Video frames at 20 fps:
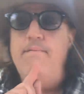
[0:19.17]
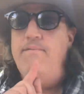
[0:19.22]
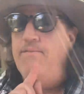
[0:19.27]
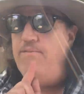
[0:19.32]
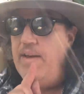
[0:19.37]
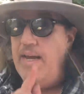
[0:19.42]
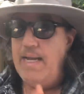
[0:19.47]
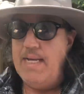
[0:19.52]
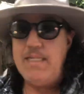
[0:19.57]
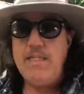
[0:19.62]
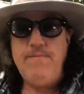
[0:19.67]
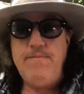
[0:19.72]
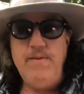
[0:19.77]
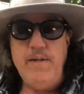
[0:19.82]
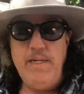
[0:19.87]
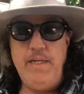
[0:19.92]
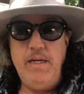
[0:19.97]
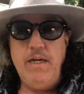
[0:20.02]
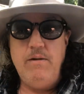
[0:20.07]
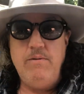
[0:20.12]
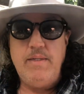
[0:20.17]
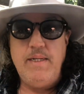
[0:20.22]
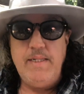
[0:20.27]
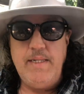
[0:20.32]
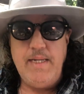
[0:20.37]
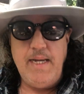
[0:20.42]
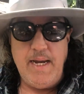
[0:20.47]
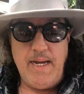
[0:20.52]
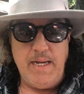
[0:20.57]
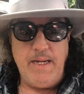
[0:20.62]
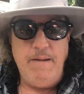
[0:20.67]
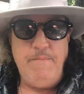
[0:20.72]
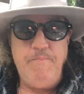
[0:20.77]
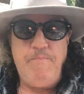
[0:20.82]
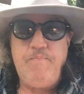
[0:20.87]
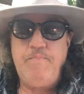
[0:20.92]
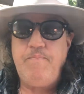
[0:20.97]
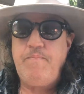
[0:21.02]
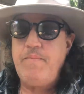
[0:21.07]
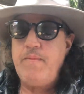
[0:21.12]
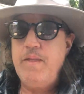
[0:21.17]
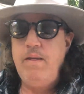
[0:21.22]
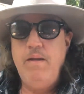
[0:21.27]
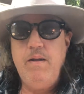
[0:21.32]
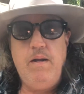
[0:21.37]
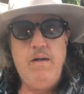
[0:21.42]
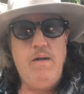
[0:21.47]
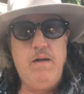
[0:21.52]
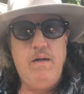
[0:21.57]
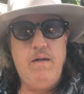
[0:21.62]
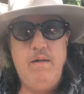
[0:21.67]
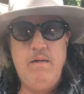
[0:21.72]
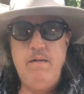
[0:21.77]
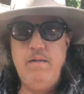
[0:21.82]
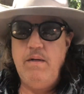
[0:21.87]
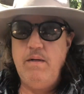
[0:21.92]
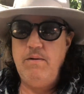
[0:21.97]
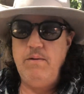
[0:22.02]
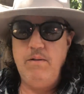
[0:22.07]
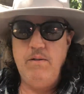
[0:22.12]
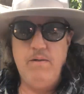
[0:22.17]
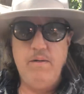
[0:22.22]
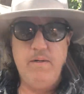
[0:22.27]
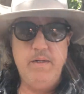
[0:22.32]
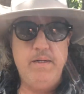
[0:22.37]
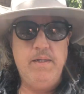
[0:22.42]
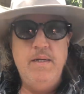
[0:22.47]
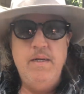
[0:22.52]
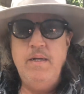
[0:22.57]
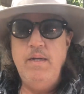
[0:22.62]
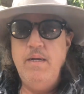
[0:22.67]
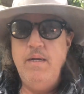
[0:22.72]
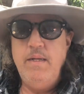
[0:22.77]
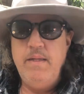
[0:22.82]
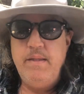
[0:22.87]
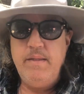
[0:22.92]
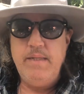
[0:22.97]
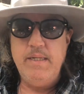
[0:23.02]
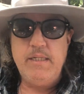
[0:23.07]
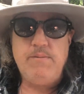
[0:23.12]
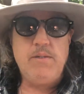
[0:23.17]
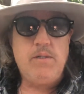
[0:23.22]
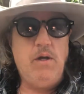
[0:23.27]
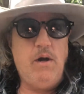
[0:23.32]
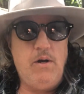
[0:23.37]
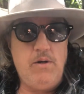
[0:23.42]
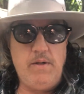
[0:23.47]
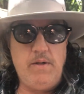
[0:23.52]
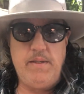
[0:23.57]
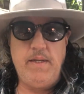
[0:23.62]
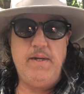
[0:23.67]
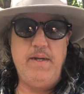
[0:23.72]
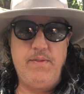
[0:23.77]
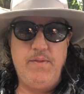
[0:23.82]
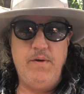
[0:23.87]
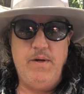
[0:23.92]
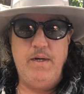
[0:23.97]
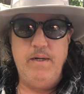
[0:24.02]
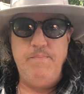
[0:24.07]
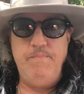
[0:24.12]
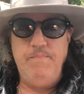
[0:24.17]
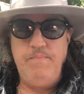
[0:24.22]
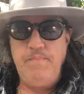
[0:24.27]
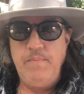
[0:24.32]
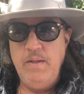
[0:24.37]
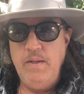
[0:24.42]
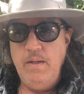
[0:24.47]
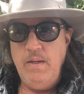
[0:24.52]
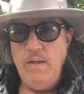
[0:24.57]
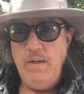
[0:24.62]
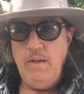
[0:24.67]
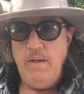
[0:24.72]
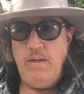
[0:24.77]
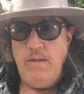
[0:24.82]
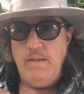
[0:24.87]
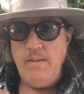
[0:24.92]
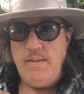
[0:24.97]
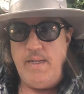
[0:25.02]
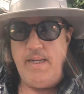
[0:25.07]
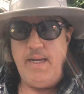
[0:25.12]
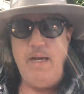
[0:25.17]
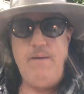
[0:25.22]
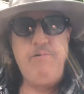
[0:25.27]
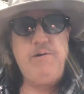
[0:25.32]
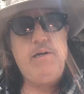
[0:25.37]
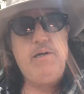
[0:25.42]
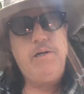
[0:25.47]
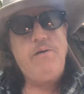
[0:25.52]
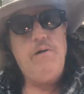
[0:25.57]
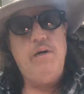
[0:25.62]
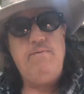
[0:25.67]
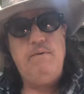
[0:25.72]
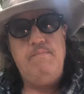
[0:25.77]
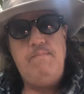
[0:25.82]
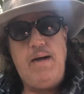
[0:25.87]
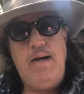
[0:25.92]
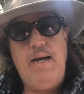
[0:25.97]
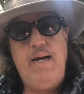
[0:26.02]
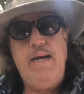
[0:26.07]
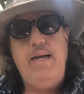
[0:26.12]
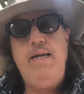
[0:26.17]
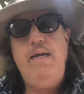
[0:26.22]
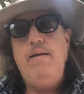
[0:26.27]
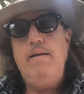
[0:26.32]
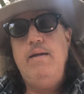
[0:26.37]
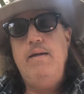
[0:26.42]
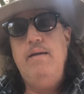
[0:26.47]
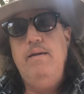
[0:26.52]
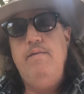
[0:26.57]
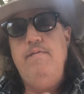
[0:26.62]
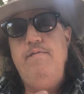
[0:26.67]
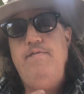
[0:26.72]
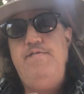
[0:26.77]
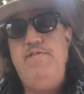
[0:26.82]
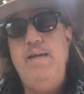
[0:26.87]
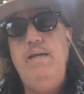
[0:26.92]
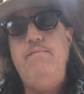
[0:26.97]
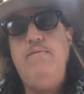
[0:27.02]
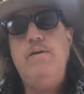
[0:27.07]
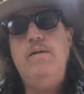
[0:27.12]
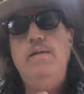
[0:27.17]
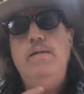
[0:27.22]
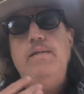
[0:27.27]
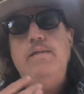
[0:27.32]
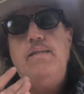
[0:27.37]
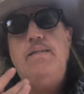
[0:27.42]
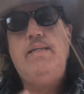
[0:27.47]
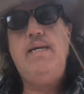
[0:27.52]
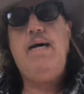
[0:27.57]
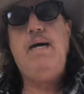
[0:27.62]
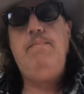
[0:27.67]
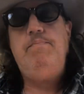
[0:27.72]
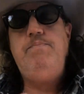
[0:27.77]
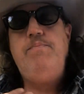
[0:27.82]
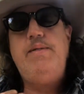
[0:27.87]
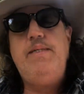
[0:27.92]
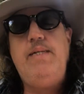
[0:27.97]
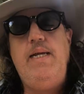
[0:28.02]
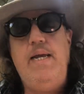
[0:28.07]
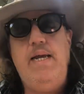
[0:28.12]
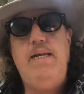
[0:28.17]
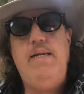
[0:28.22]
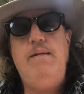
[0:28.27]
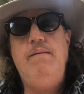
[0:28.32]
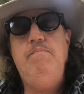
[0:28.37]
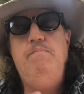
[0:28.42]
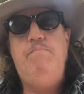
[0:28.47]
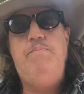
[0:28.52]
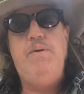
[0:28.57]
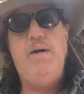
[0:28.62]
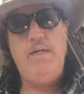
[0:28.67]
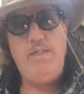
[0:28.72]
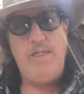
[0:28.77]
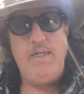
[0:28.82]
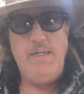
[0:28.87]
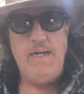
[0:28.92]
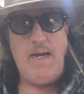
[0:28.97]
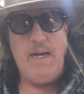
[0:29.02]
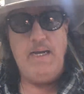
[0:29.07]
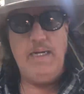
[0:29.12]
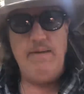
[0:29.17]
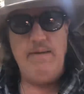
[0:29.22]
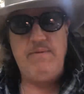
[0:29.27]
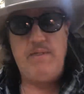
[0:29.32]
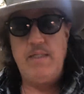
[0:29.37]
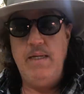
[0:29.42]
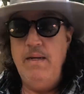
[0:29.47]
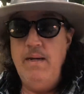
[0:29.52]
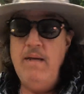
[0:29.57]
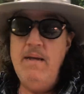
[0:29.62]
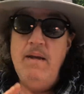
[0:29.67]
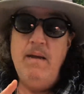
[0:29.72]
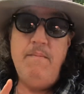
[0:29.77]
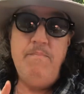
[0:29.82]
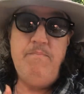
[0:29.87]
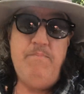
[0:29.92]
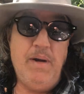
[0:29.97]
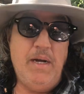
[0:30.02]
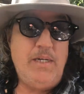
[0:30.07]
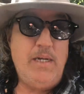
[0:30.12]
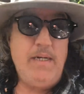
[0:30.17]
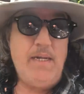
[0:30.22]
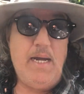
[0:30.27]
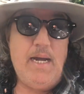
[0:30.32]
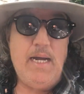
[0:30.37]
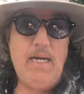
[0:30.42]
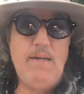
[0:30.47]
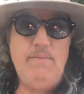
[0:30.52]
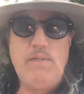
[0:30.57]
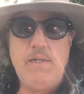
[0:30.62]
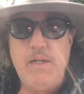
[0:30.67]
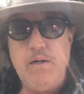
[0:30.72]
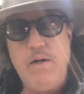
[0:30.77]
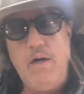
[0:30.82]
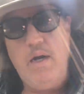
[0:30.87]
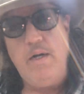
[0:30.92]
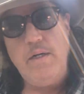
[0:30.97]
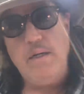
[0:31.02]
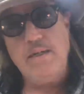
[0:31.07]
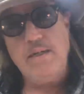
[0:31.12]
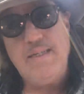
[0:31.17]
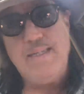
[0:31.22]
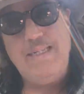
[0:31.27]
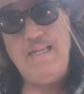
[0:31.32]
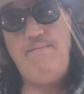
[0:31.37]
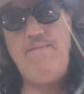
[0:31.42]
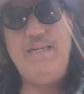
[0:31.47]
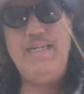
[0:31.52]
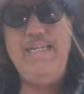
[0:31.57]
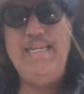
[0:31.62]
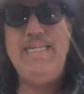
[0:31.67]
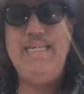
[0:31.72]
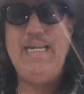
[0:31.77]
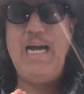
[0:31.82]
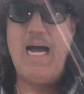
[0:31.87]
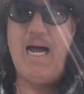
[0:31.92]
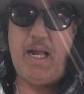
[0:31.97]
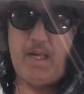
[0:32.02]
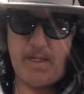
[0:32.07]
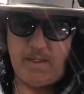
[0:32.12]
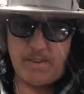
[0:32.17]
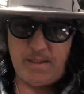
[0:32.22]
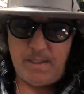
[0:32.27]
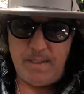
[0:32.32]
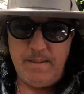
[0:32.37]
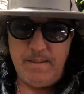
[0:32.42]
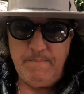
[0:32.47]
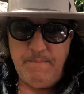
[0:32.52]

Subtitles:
Fast video today. Oh, Lord. This was harder than I thought. Today, we're going to go over my favorite top 10 budget knives. Budget knives that are under $70.